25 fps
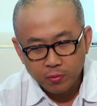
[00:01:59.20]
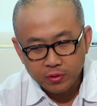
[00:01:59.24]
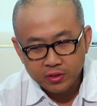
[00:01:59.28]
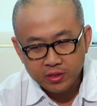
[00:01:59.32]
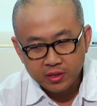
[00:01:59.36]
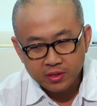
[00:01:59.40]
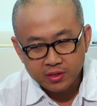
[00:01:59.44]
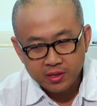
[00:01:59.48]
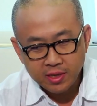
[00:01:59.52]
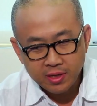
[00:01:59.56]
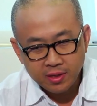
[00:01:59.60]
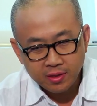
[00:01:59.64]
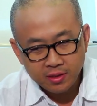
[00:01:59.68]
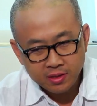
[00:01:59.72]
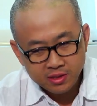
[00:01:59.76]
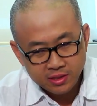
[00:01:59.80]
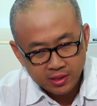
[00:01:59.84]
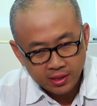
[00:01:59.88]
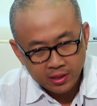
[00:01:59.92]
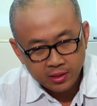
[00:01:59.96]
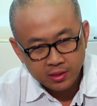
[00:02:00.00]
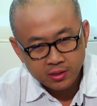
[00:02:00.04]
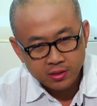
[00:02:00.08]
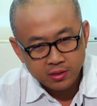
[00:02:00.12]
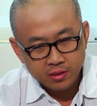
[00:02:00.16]
which has then
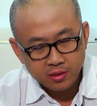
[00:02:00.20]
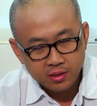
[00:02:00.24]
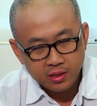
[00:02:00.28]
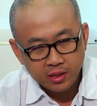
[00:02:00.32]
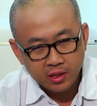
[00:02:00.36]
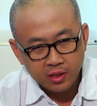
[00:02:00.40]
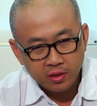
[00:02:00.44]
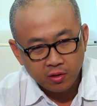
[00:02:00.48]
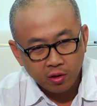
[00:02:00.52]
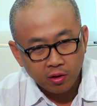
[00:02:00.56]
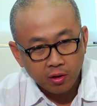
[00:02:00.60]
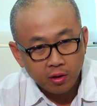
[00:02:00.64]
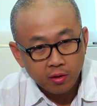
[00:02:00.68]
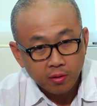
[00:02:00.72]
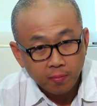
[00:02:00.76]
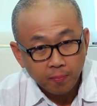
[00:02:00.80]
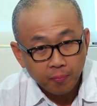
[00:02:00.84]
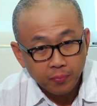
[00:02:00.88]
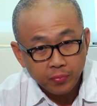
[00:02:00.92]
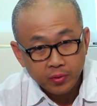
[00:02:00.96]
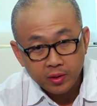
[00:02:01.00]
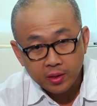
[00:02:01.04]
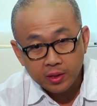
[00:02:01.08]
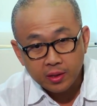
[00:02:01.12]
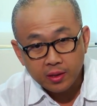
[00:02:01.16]
sent the dollar,
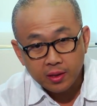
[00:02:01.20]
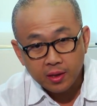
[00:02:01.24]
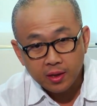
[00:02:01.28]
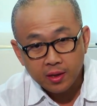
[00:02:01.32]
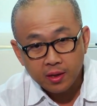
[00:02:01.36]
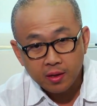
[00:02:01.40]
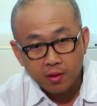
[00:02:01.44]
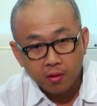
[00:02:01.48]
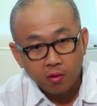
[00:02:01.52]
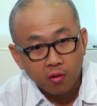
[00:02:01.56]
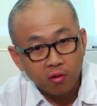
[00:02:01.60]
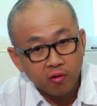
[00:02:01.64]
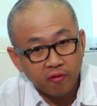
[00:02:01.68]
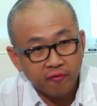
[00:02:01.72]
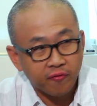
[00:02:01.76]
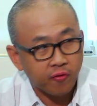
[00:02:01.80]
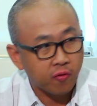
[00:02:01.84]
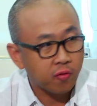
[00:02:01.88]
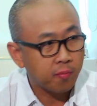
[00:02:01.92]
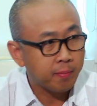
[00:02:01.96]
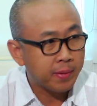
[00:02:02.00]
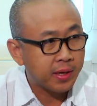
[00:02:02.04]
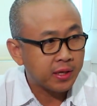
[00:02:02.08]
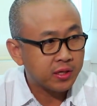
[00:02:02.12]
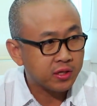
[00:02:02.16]
all
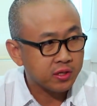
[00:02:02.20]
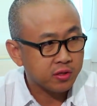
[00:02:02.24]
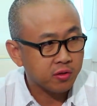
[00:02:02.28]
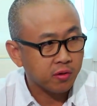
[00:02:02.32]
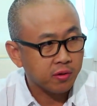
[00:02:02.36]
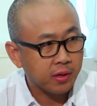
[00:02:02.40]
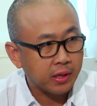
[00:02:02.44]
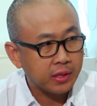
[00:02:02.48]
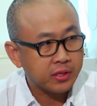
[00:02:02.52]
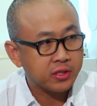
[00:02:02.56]
four major stock